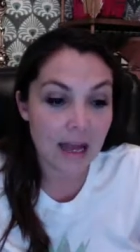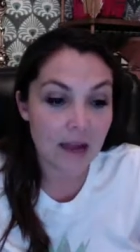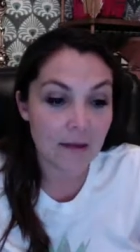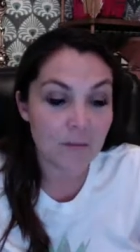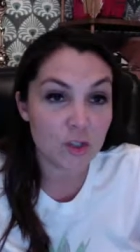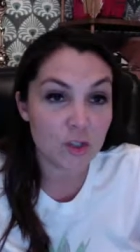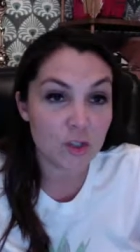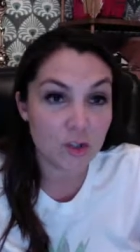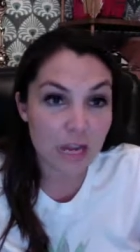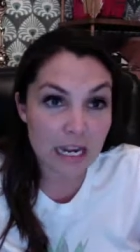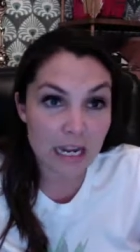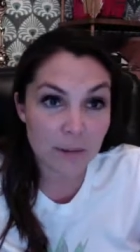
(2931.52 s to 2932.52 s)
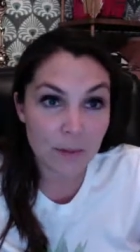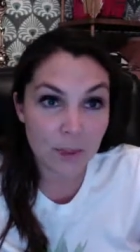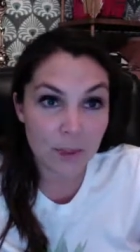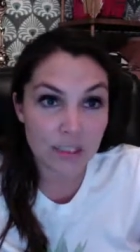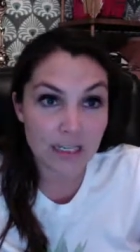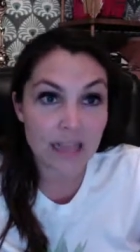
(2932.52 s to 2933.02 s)
training a
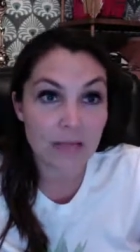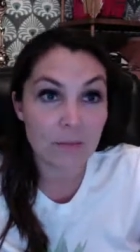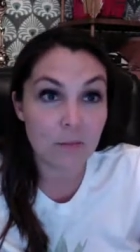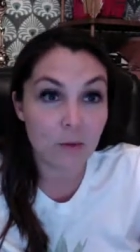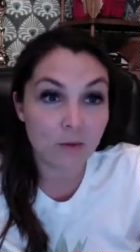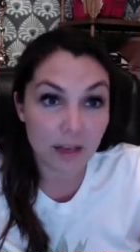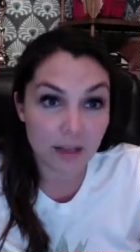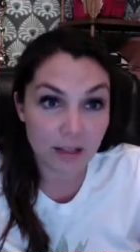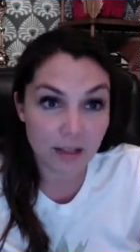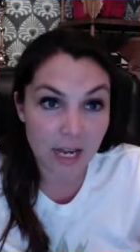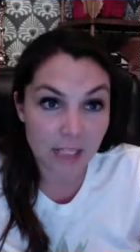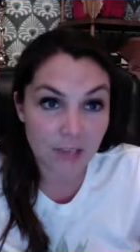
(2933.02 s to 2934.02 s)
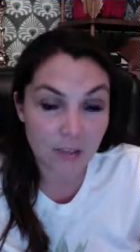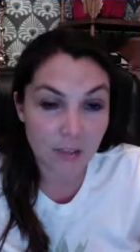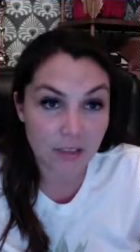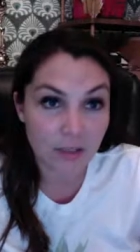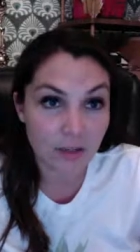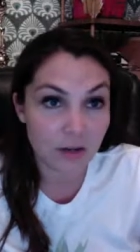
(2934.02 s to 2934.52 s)
person and then moving on to the next
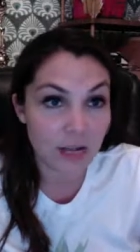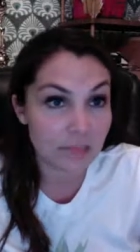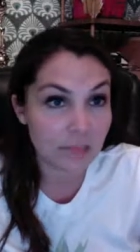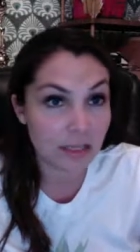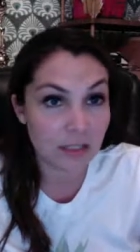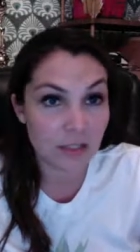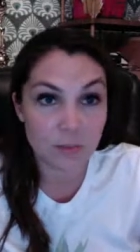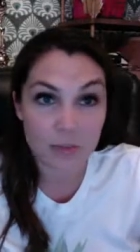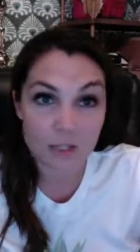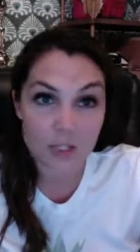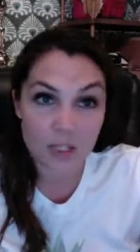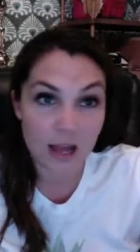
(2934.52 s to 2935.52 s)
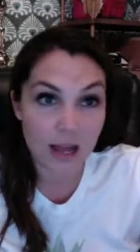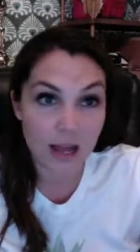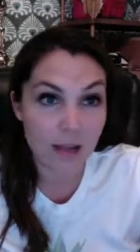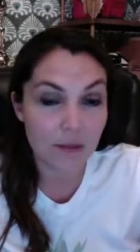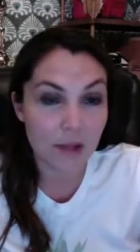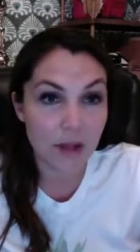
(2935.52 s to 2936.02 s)
person. They're not spending too much
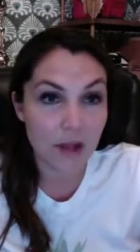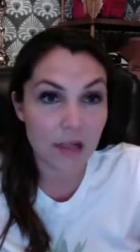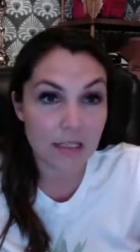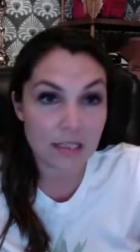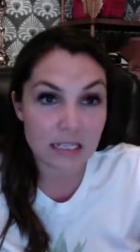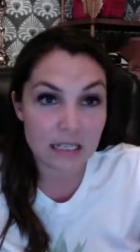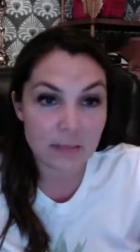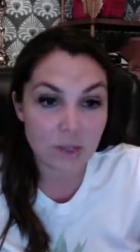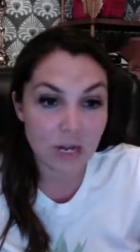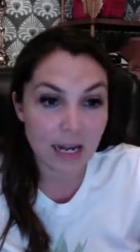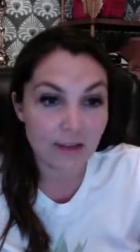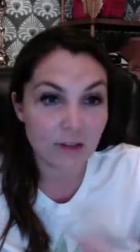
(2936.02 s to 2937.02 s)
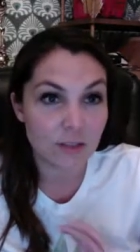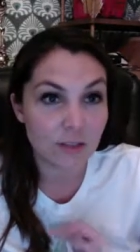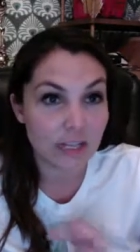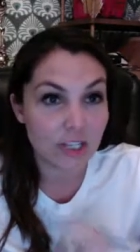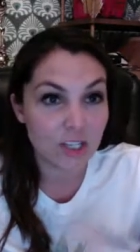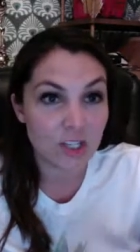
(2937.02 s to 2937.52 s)
time on team training. They're
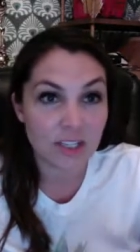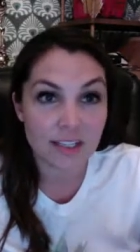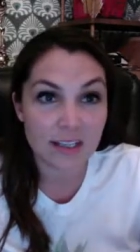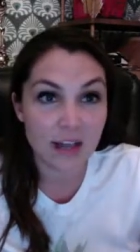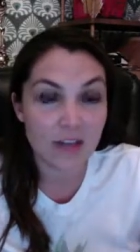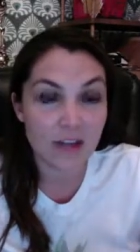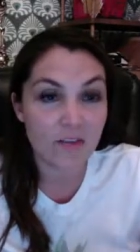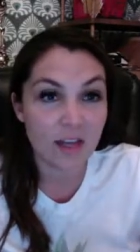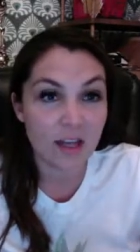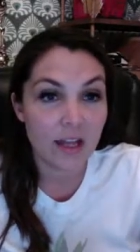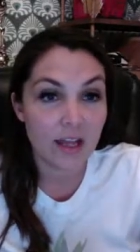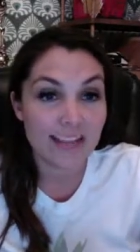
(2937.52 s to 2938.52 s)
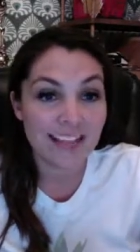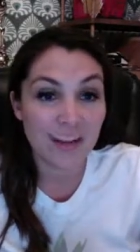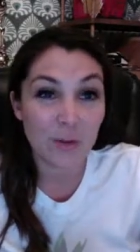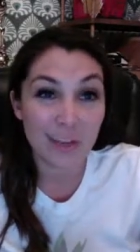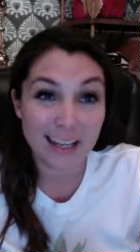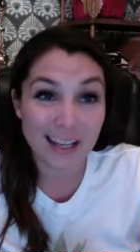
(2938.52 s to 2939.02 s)
spending just enough because they don't
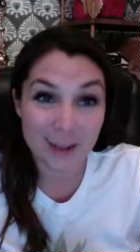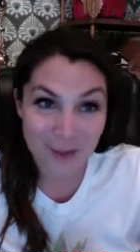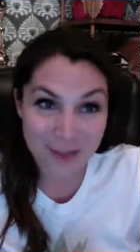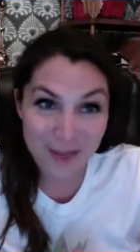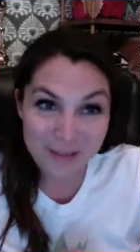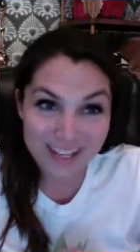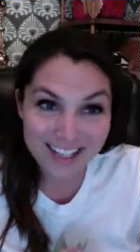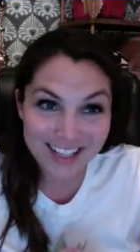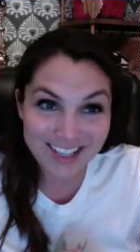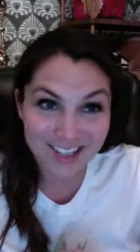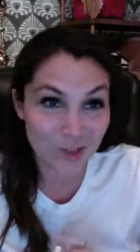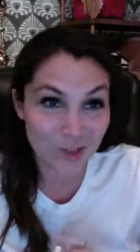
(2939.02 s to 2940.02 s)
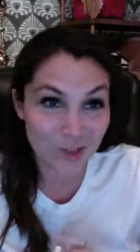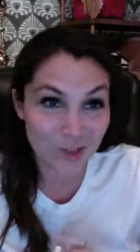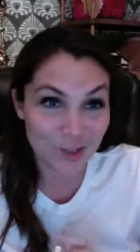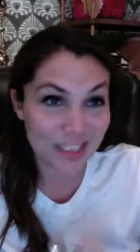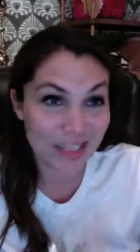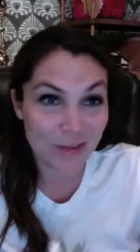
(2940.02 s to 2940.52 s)
really know that much. So they're just
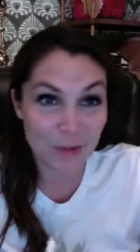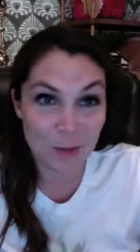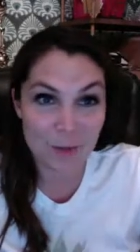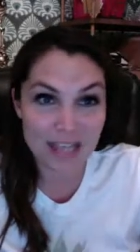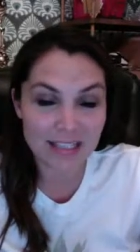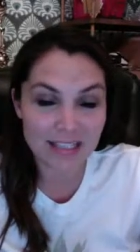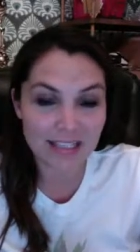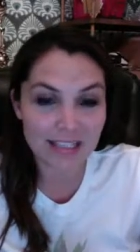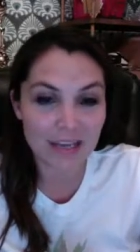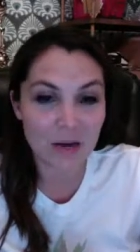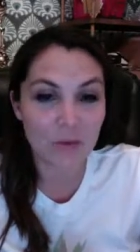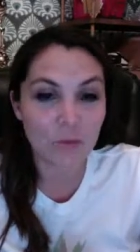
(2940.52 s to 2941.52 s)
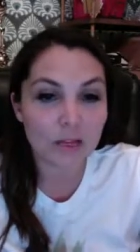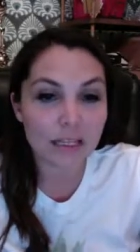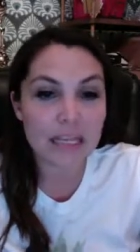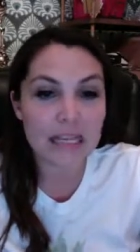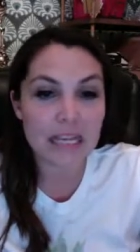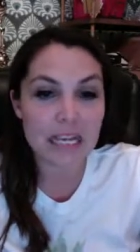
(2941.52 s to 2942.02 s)
giving you basics. And I really
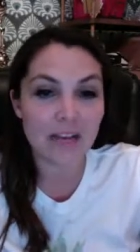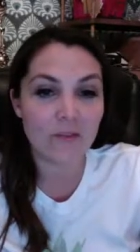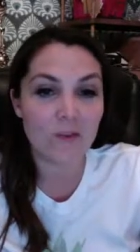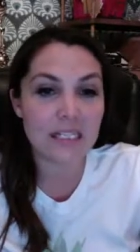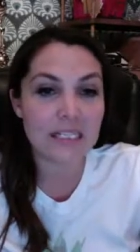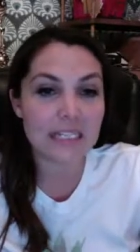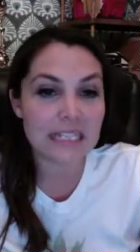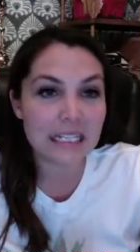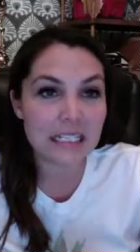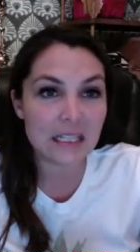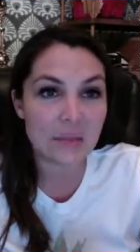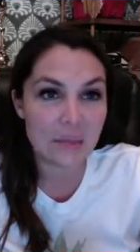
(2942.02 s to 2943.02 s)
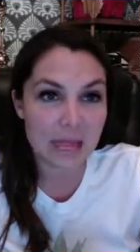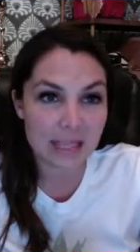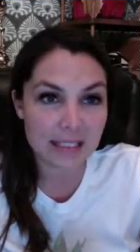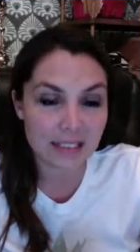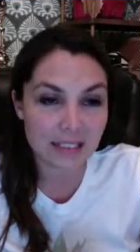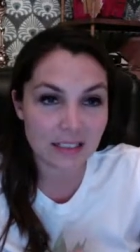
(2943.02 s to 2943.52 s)
think if we stick to the
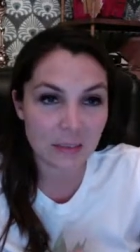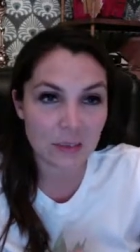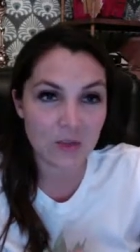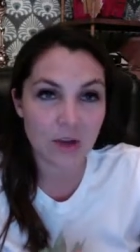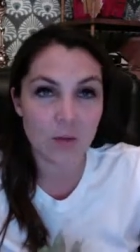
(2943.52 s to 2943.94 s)
basics and we